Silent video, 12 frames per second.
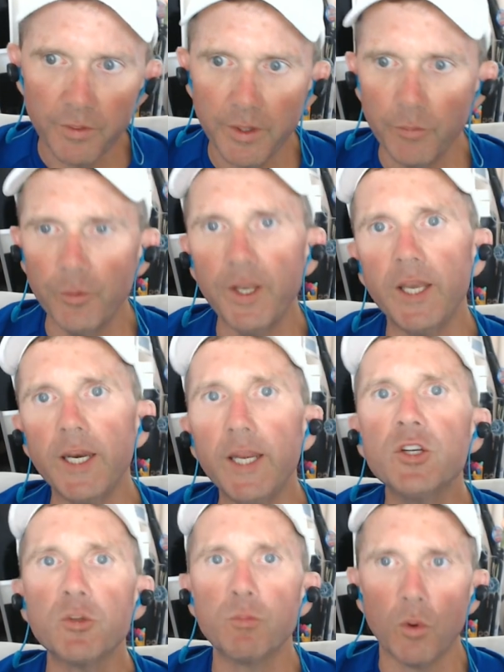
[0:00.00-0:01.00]
in
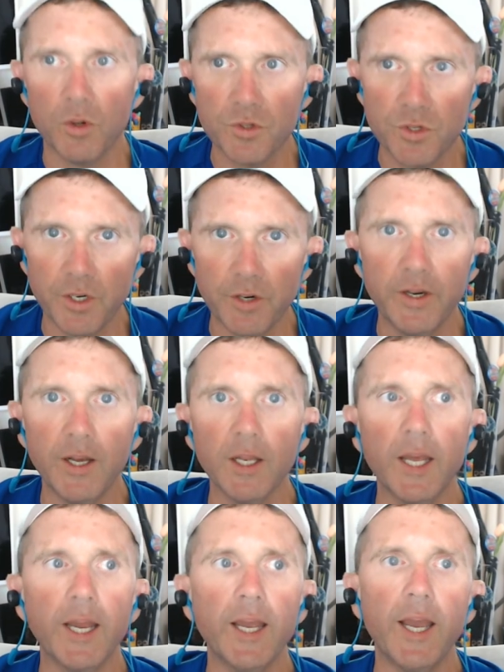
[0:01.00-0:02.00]
esports here in
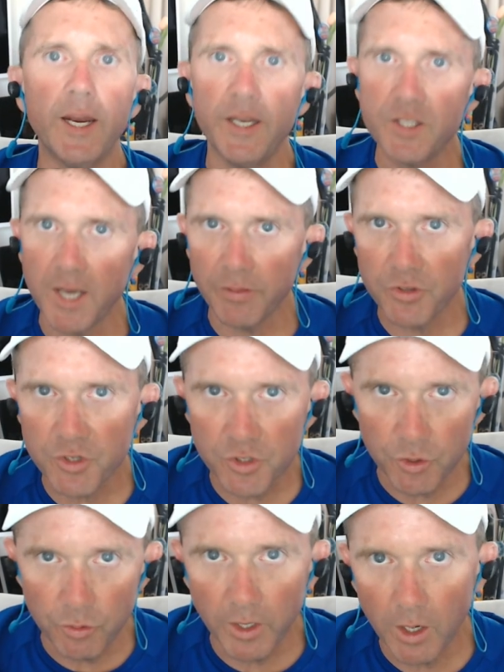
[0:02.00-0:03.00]
LA, and he's got the
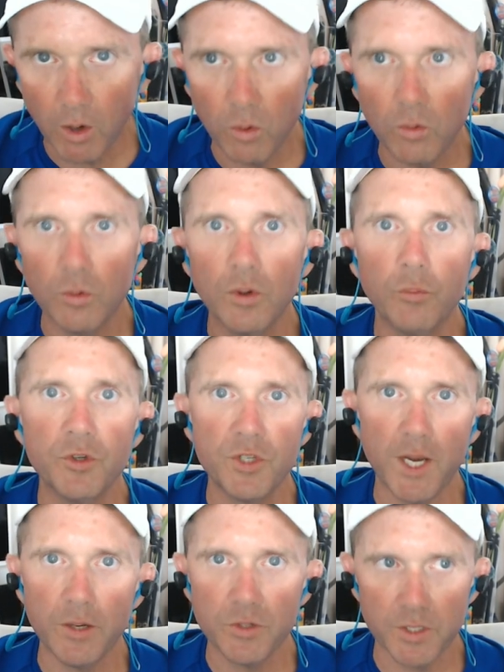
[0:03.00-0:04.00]
studio with
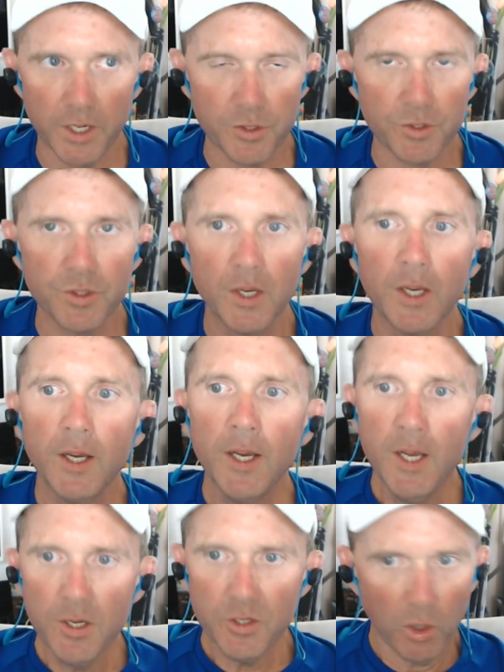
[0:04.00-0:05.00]
sound stages.
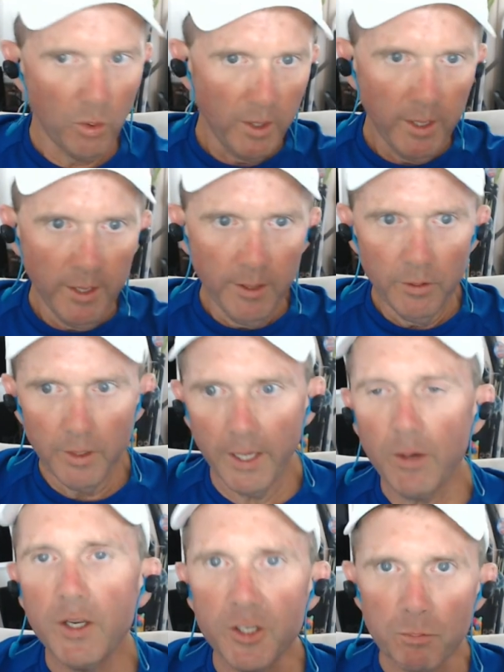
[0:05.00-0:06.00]
So it
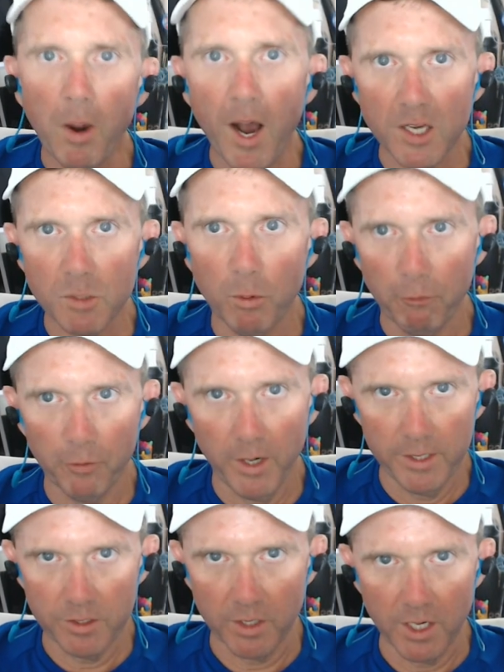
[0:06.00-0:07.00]
is possible for
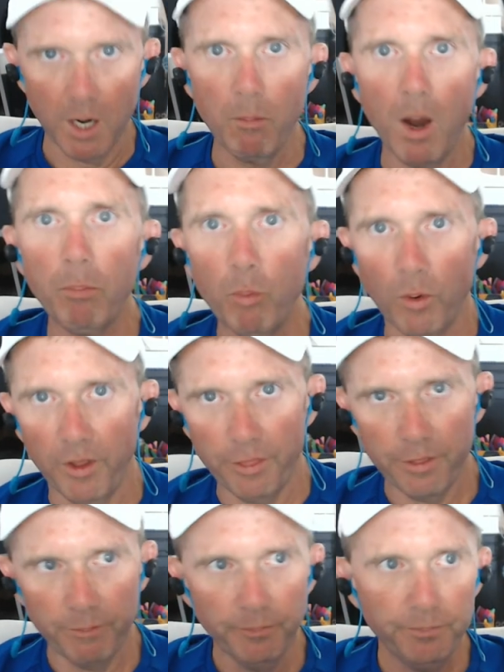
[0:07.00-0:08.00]
us to come up with
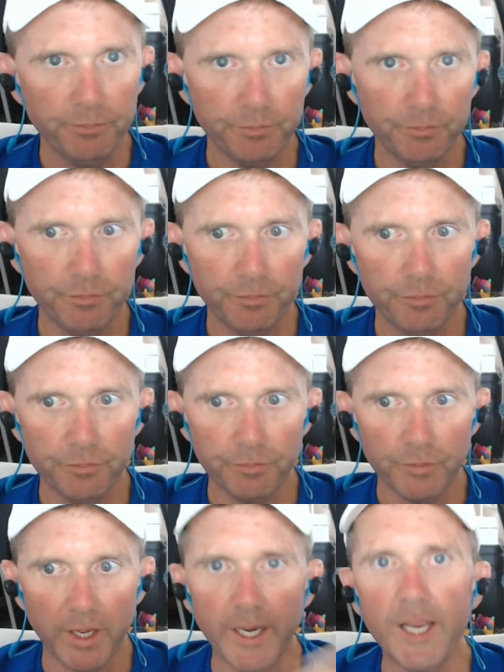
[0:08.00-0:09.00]

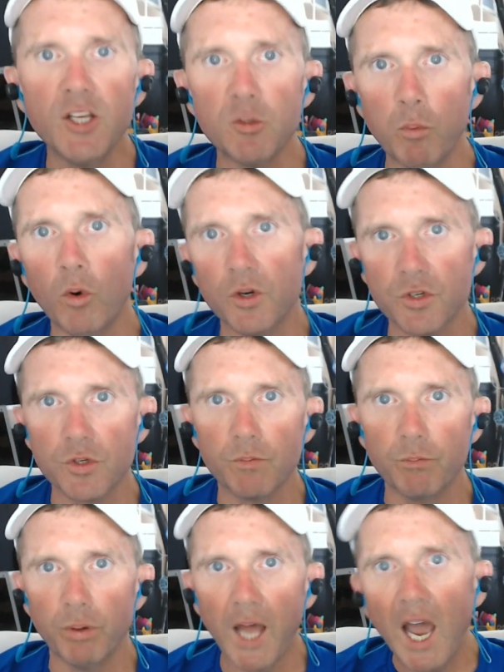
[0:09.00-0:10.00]
an esports
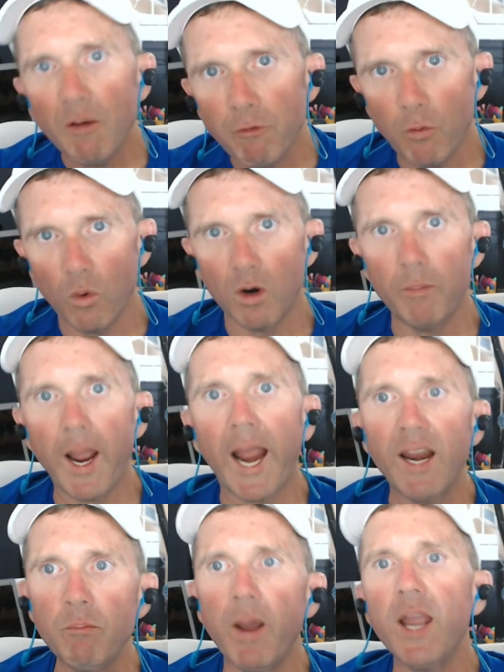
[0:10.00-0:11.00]
platform
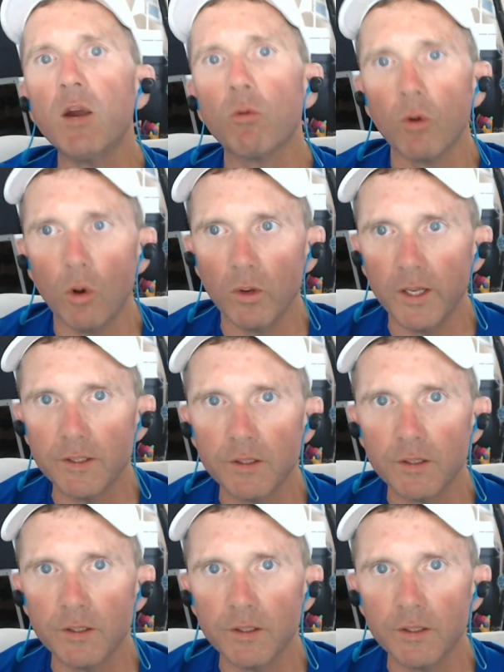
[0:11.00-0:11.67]
and bankroll it